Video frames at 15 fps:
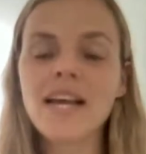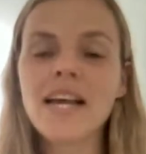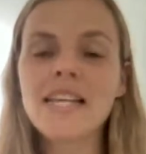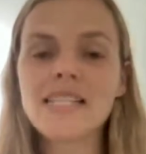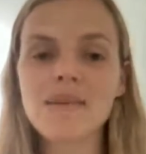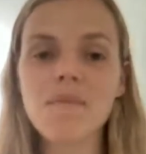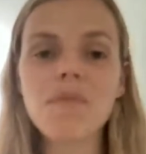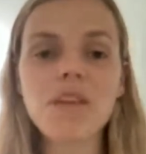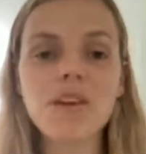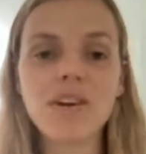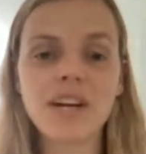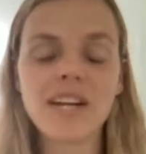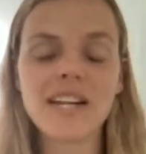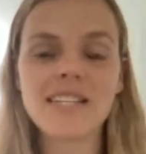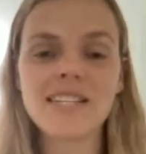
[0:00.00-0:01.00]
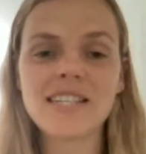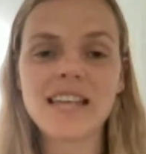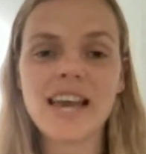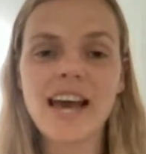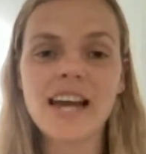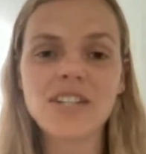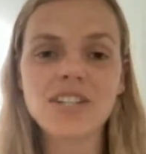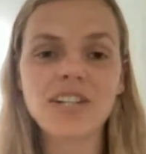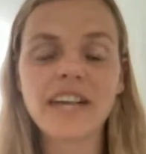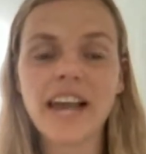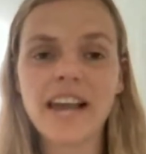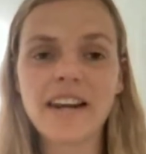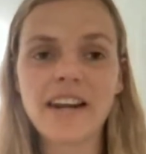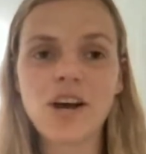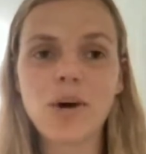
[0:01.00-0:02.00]
Some of the ingredients in there actually
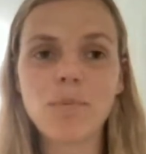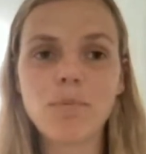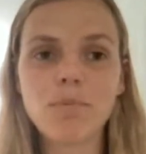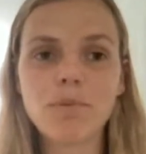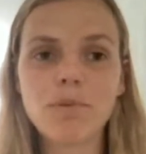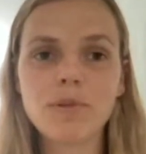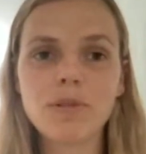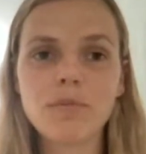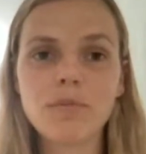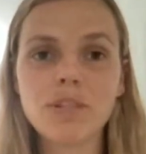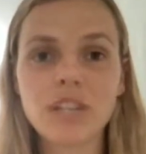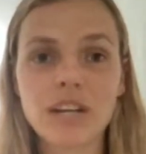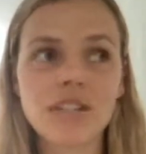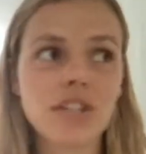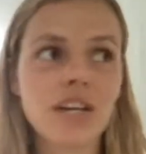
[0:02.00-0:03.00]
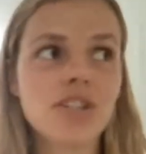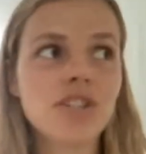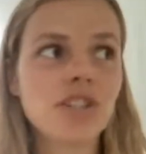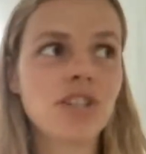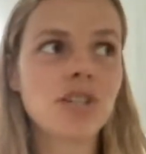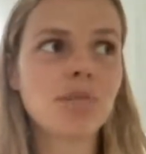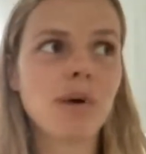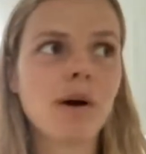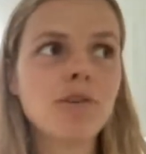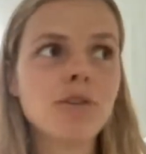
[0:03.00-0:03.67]
can help with digestion as well.